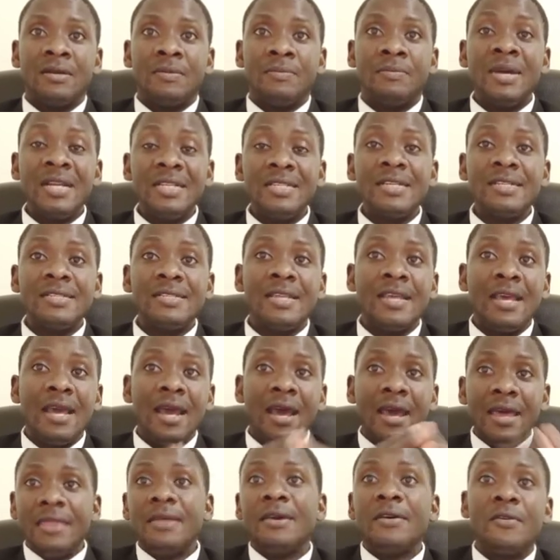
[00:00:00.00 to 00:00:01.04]
much as the
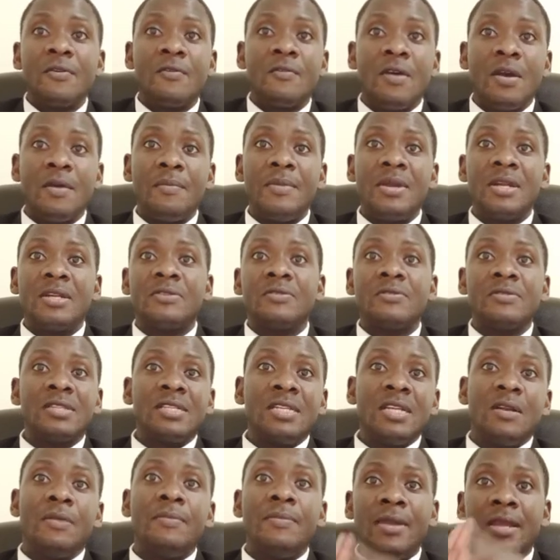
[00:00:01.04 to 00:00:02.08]
other requirement will
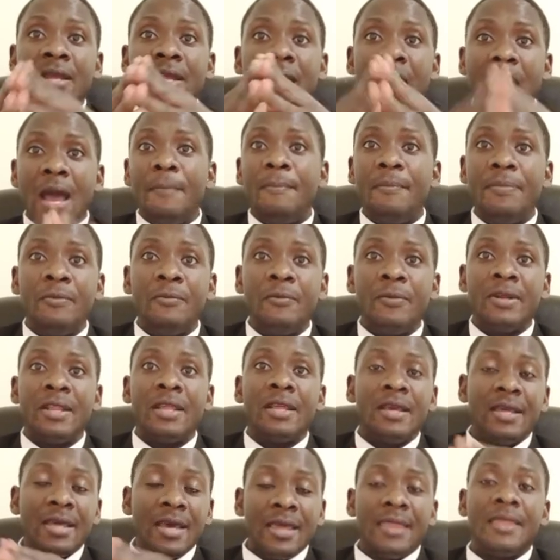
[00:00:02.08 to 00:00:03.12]
still be up,
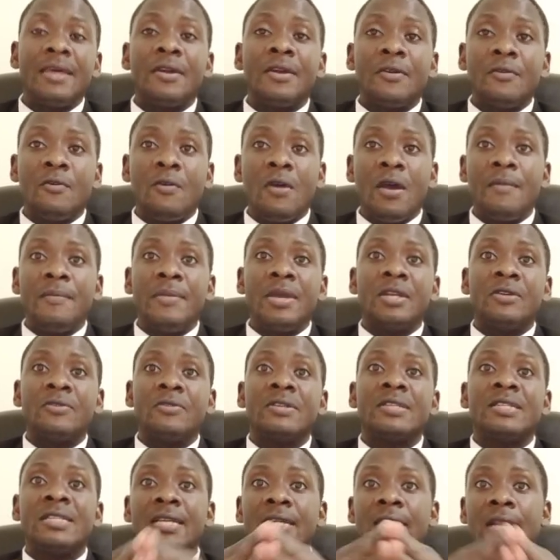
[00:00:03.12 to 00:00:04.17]
the uh, other requirement
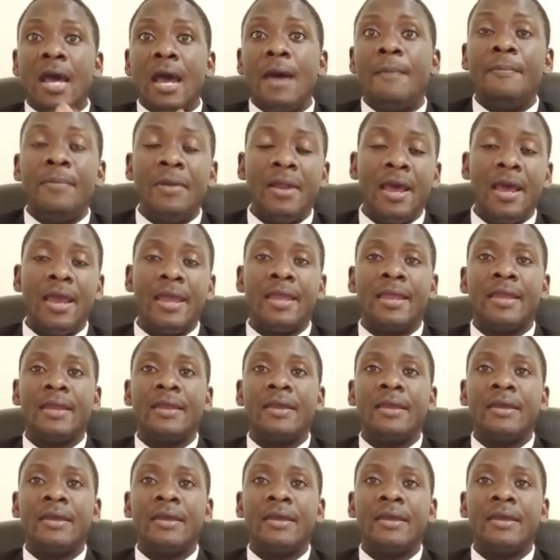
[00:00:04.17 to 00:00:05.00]
will still apply.